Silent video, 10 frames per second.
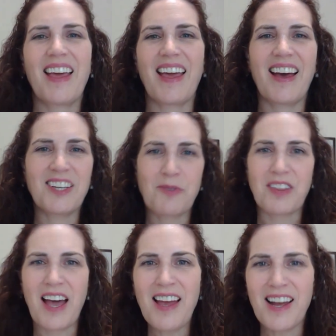And with
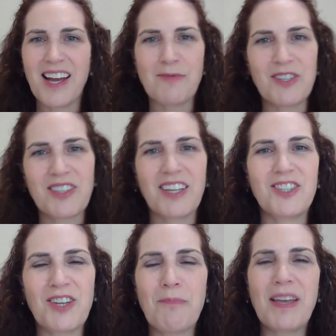that, I'm just going
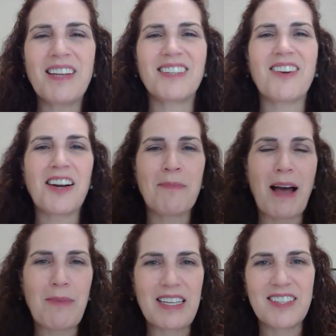to jump in and talk
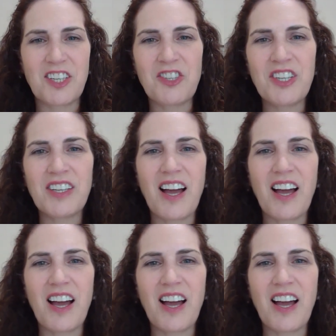about my stitching.